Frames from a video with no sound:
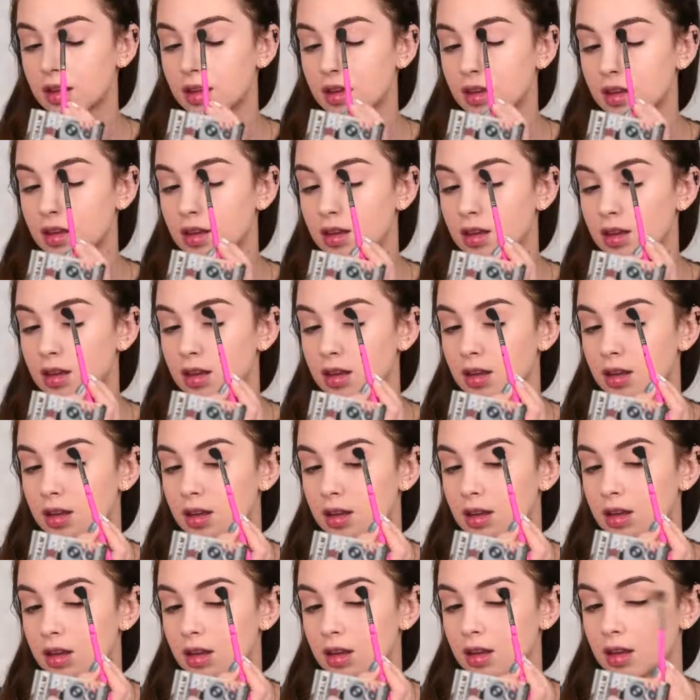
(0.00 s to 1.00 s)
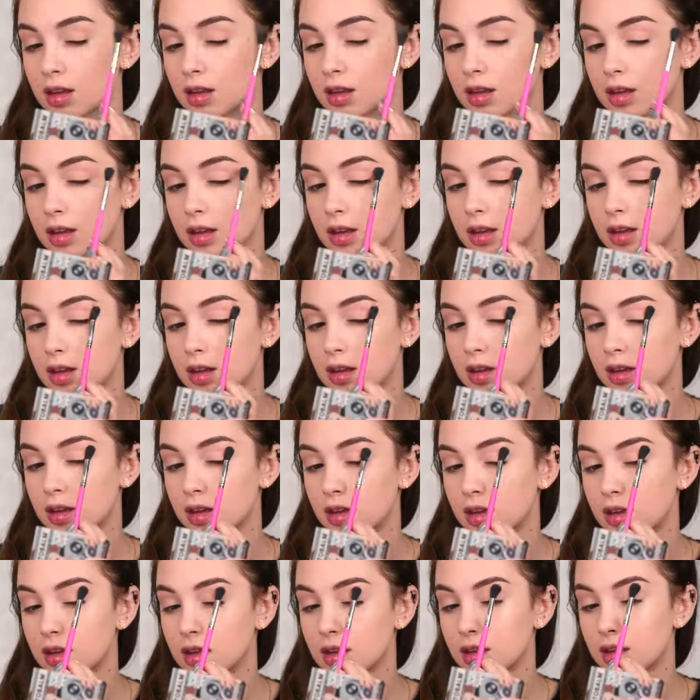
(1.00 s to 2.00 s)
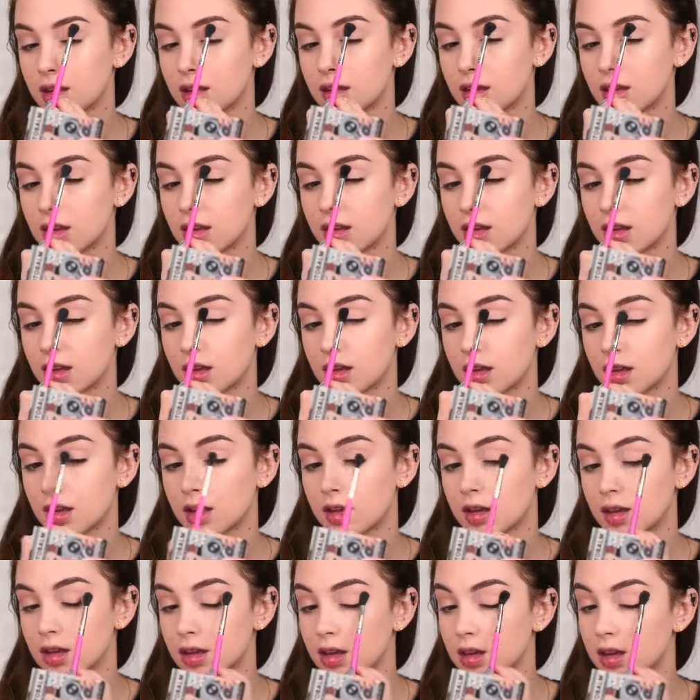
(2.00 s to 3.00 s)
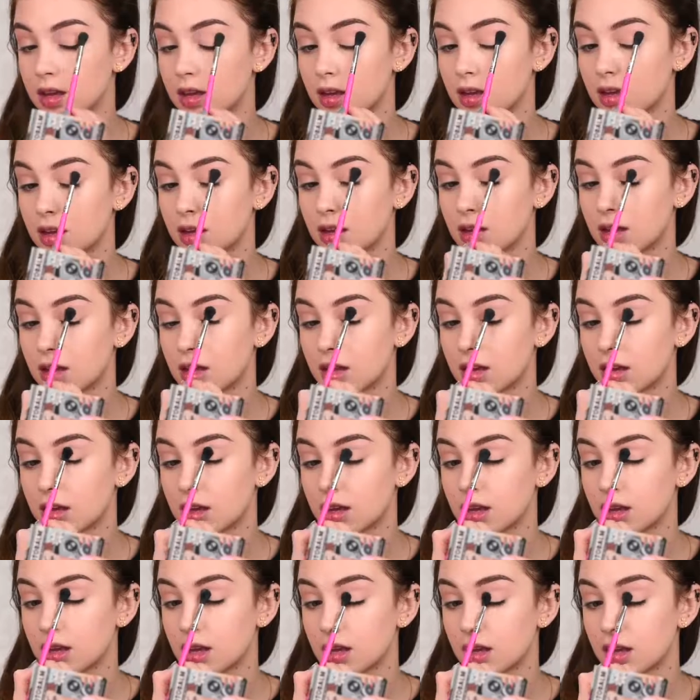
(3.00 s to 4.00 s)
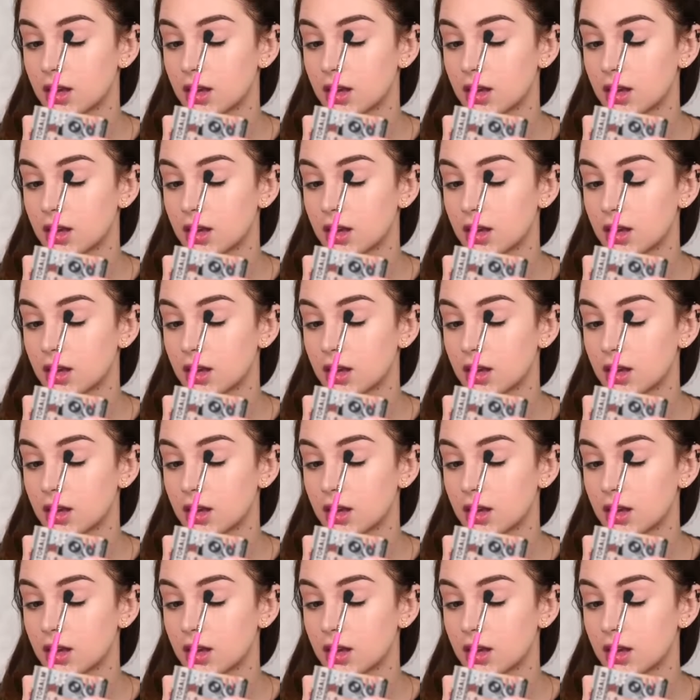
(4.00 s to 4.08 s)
gonna use some face powder to set it. This is the Maybelline Fit Me.